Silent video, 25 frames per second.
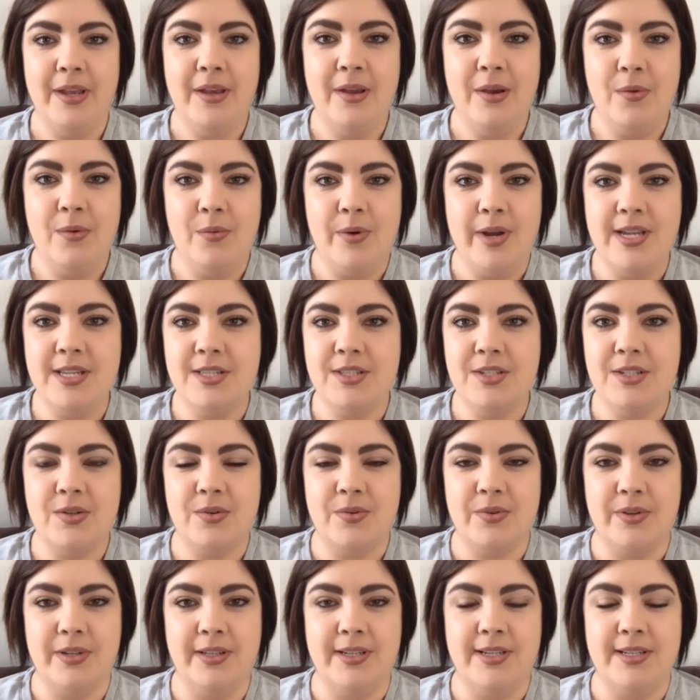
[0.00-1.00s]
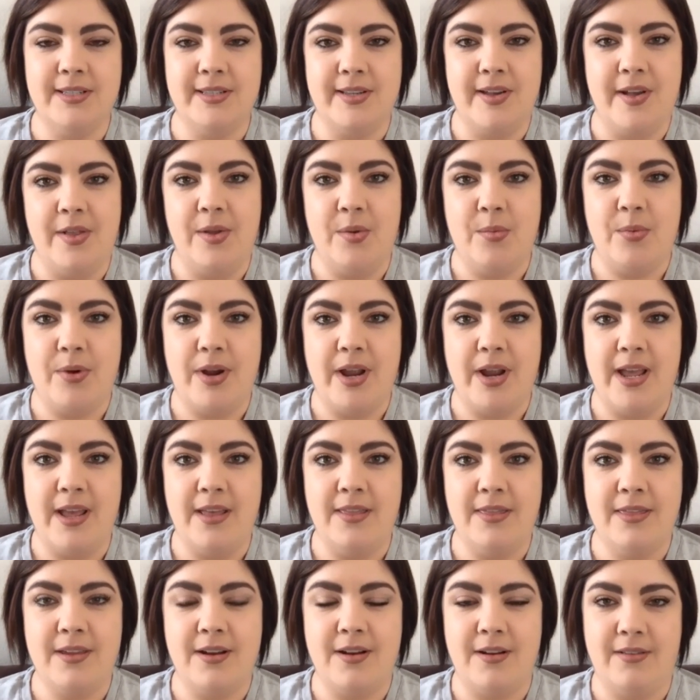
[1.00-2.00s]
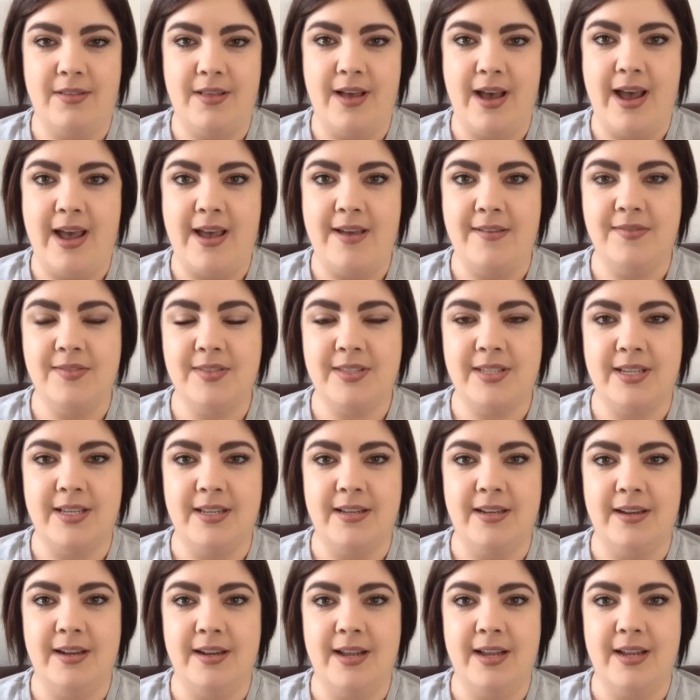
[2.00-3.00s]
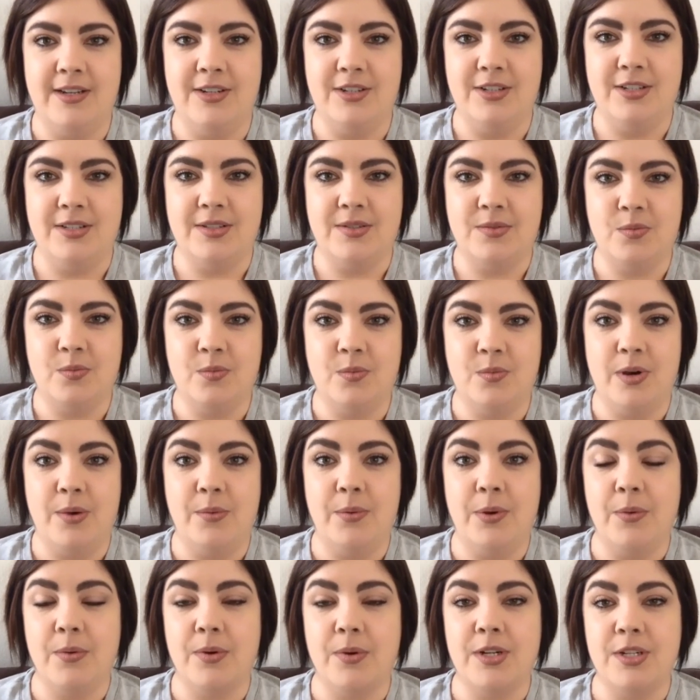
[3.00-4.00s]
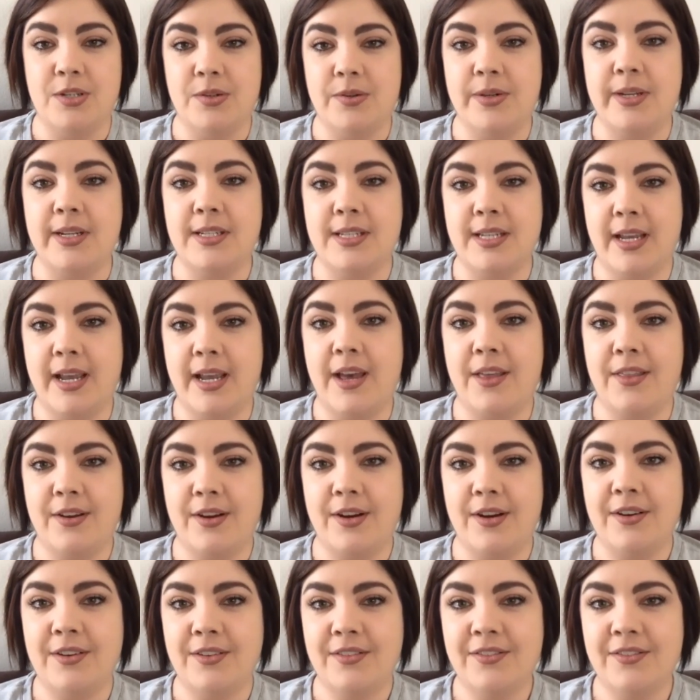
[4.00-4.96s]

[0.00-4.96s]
ways to really celebrate their lives and just what we were doing together.